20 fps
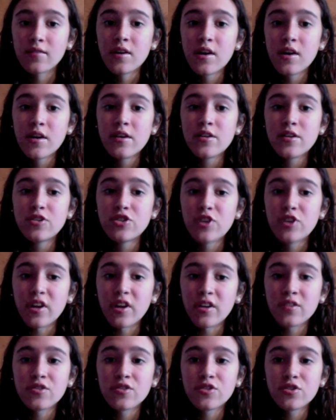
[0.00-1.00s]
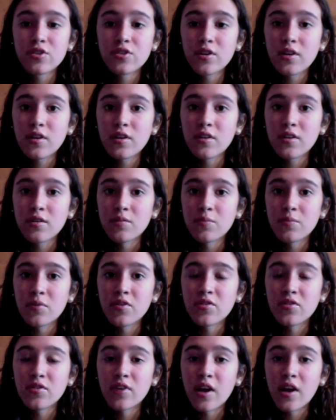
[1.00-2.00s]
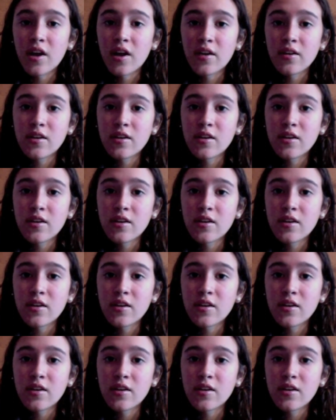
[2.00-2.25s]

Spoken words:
He changed his personality,